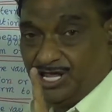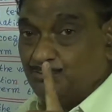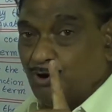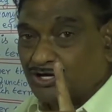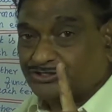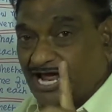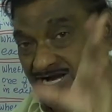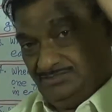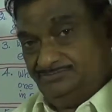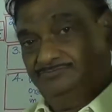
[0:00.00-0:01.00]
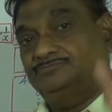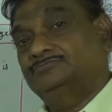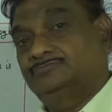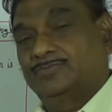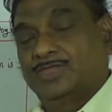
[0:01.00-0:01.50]
important.
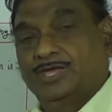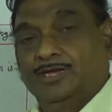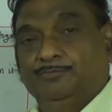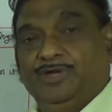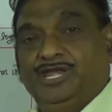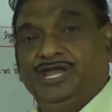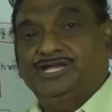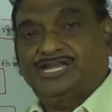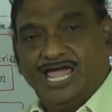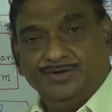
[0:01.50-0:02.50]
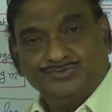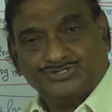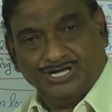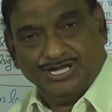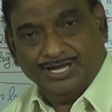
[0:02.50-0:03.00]
Many times
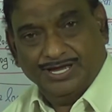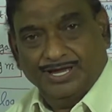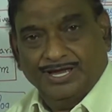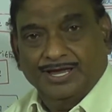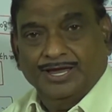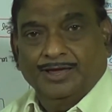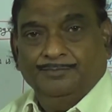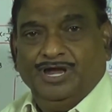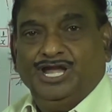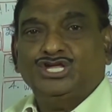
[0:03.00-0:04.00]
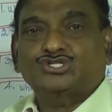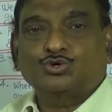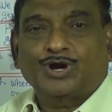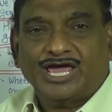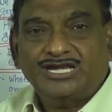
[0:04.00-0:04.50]
many
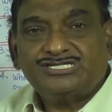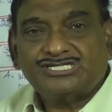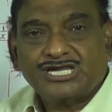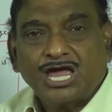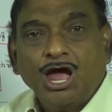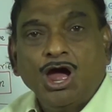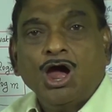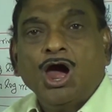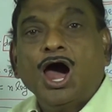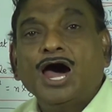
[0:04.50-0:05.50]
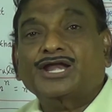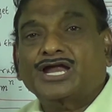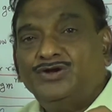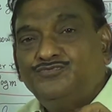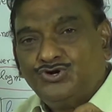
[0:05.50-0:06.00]
students are
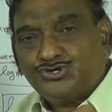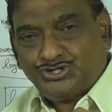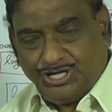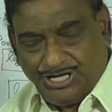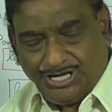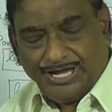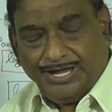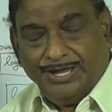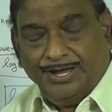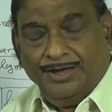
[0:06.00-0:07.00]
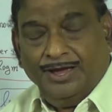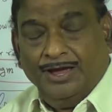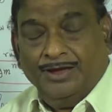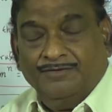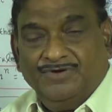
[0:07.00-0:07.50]
confusing
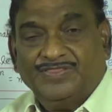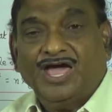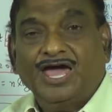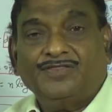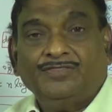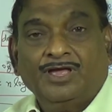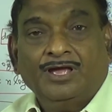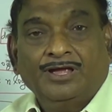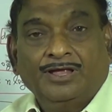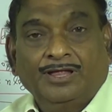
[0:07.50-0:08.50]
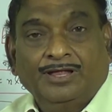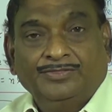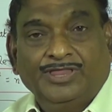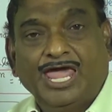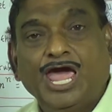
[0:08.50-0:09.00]
whether
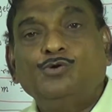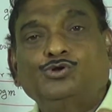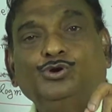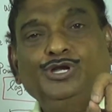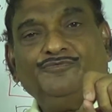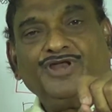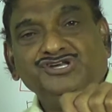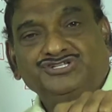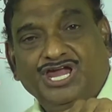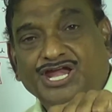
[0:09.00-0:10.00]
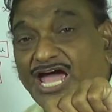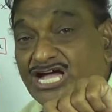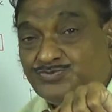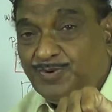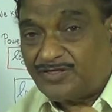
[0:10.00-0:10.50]
they have to differentiate
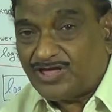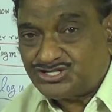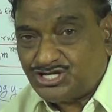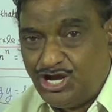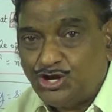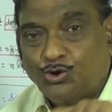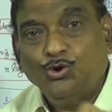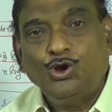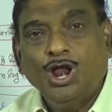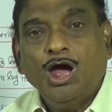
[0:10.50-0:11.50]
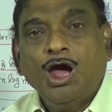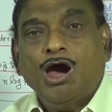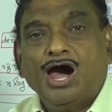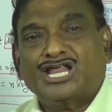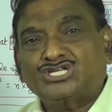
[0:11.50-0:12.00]
as per the chain rule
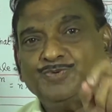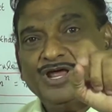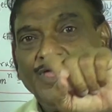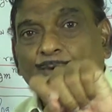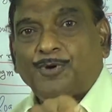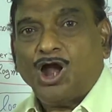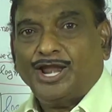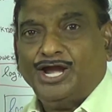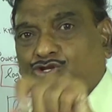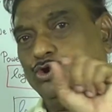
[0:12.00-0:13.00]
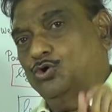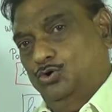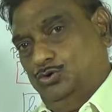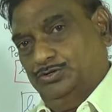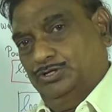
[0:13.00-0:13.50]
or as per the product
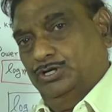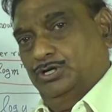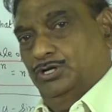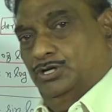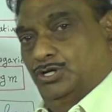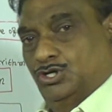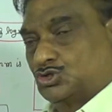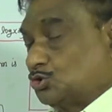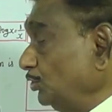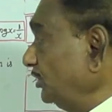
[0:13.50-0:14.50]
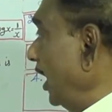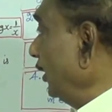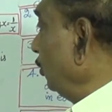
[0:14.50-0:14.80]
rule. So that